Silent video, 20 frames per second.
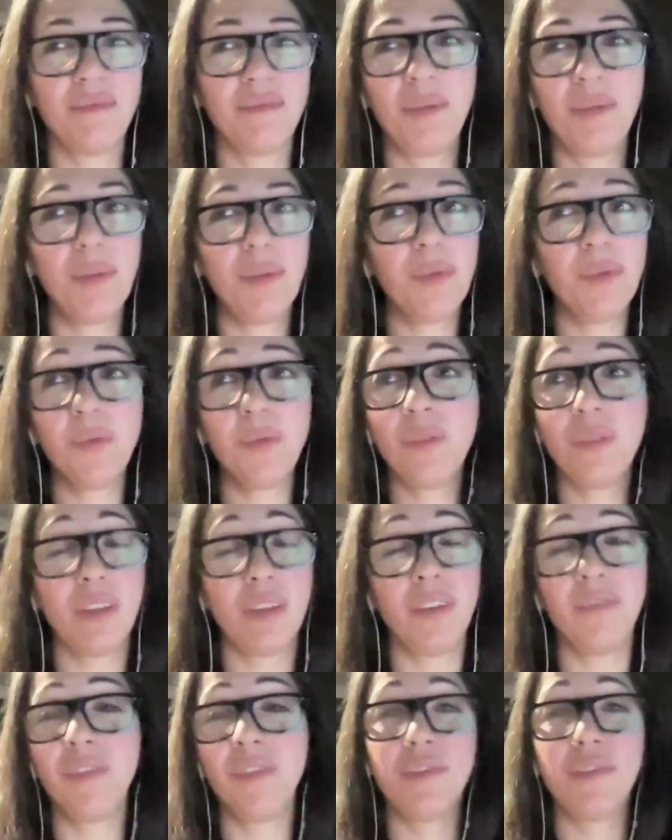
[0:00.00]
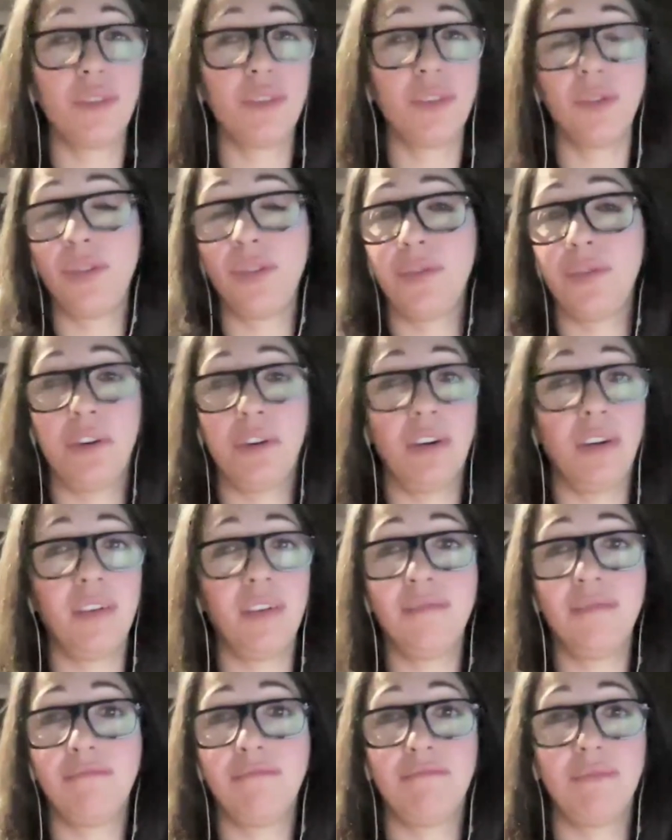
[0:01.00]
People will love you for who you
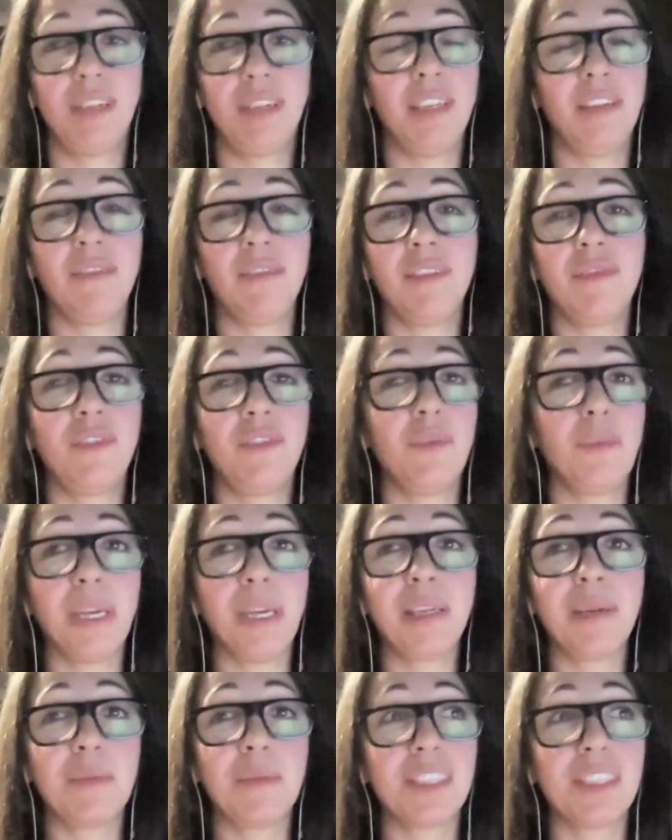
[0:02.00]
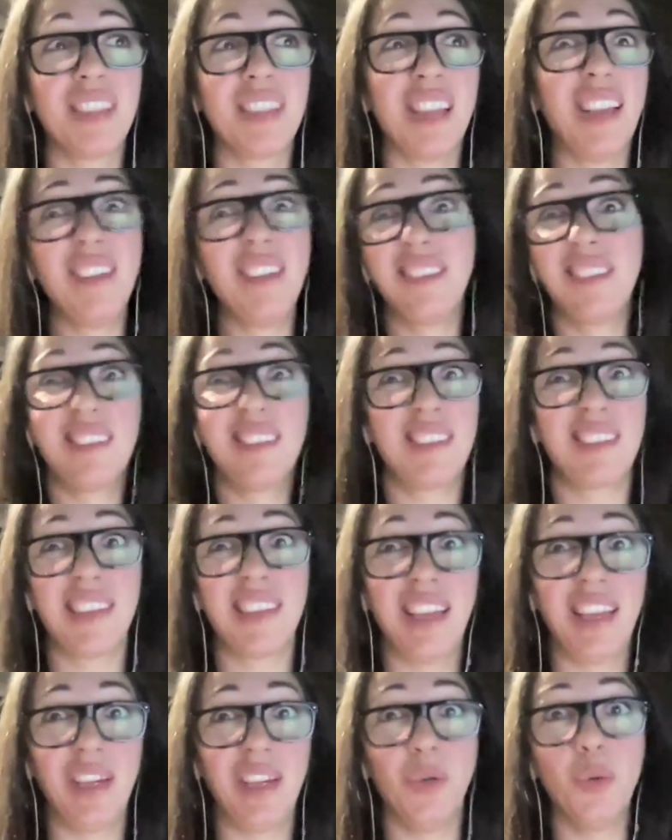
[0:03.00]
are. And even if you make a mistake, just
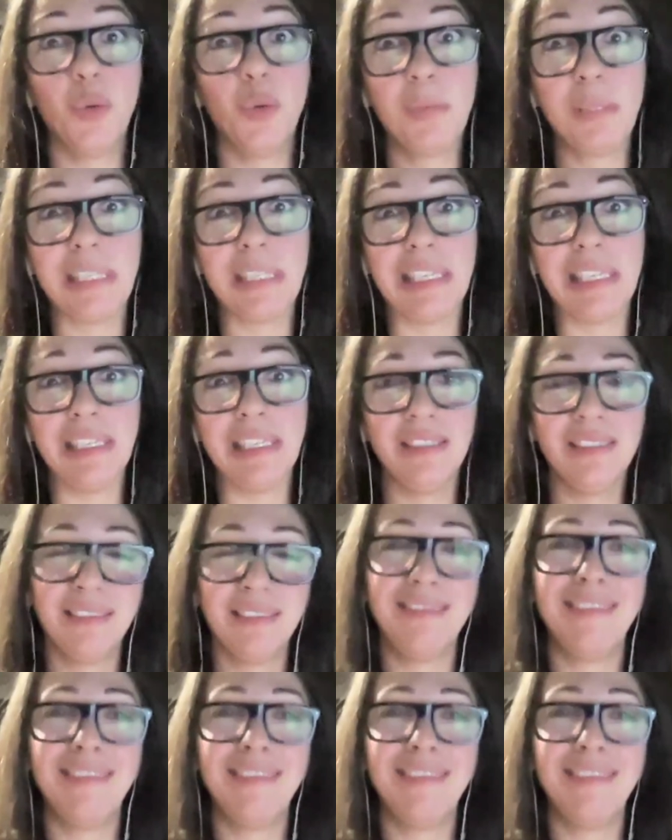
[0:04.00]
say, oopsie.